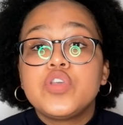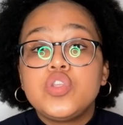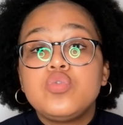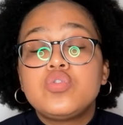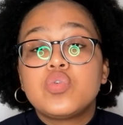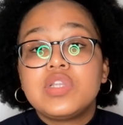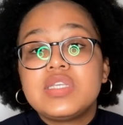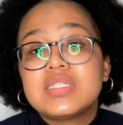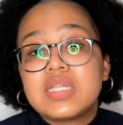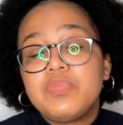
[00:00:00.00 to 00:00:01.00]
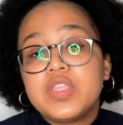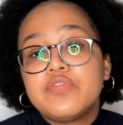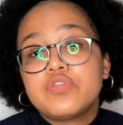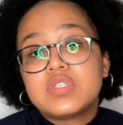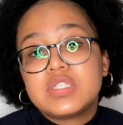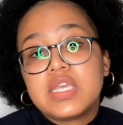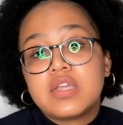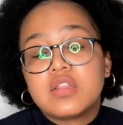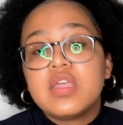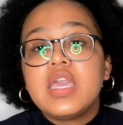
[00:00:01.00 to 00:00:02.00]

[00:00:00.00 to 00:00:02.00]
you to list something for sale.